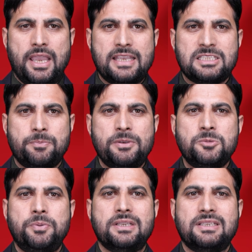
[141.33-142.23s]
a
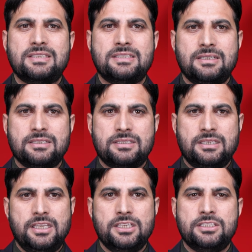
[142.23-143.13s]
specific distance
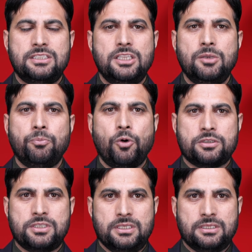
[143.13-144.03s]
is
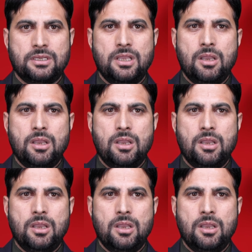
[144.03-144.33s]
important.